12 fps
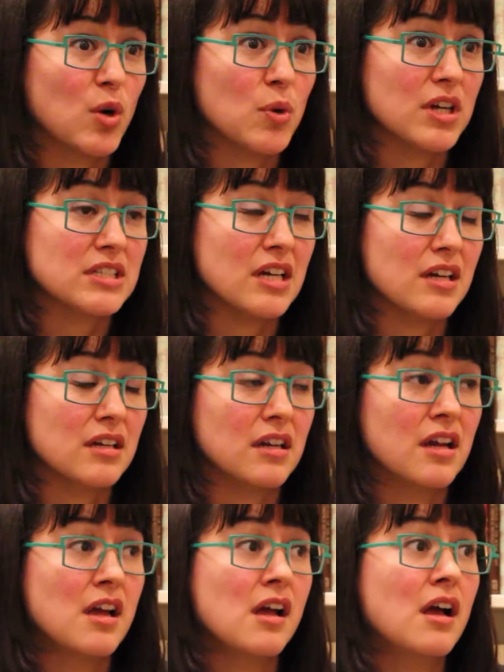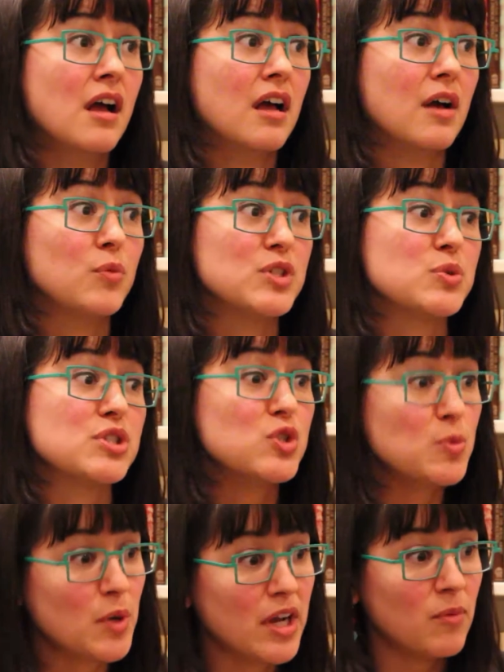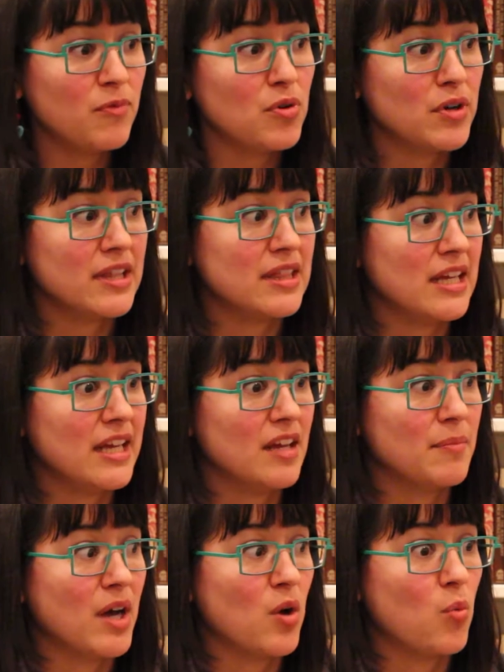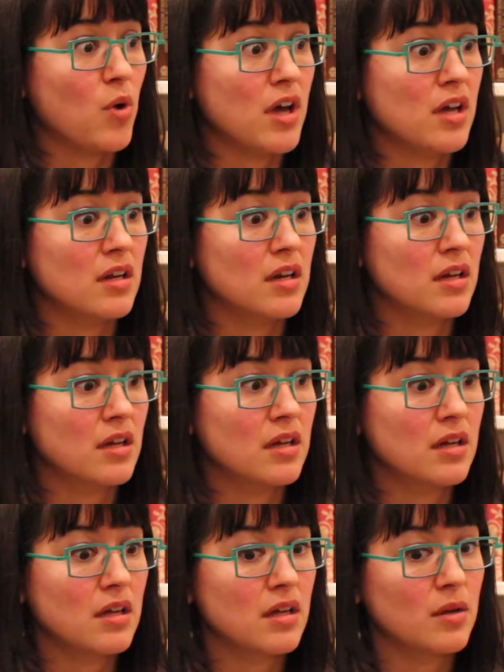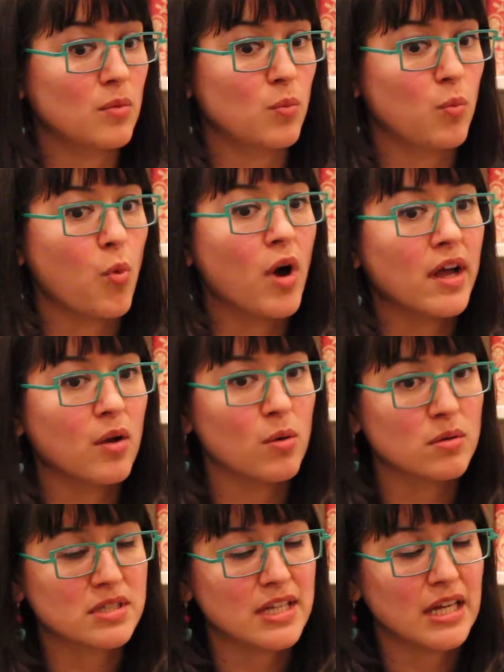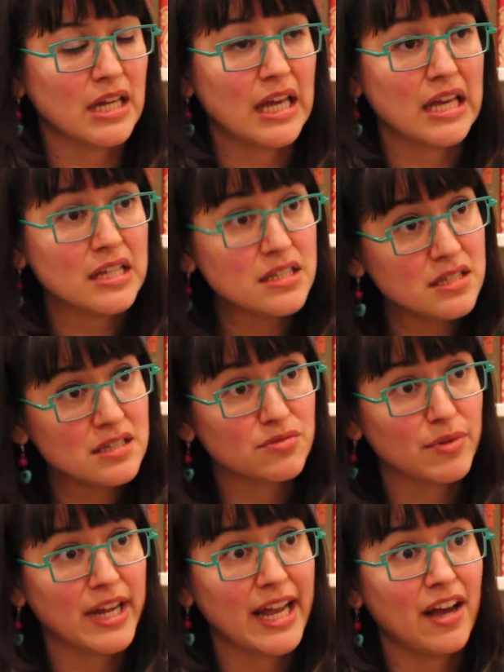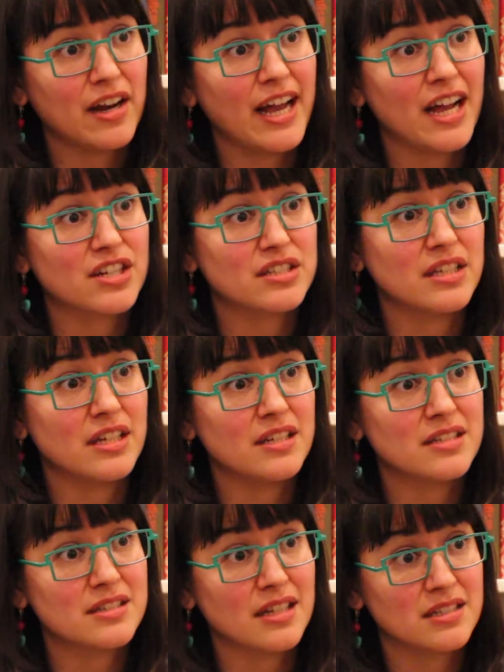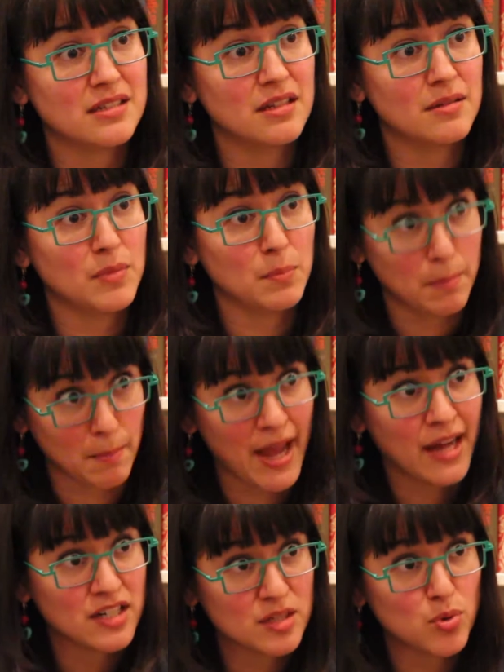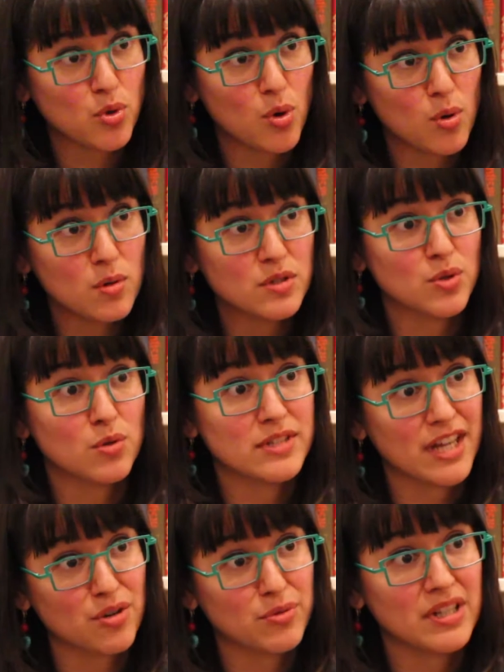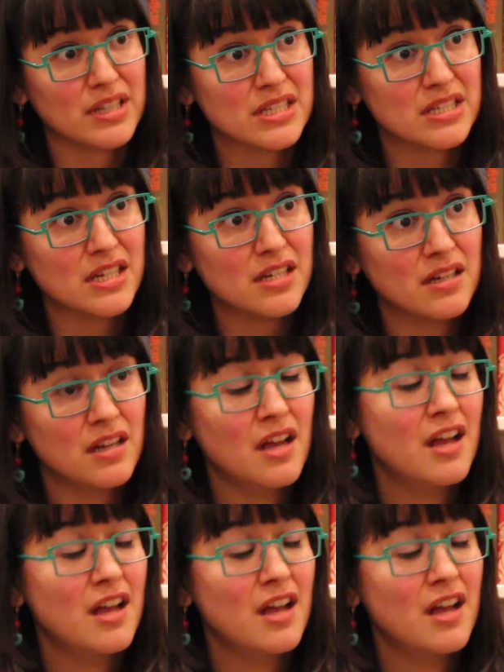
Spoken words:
work done, which was super helpful in thinking about, one, what goal setting is, right, how to actually set manageable goals that are realistic,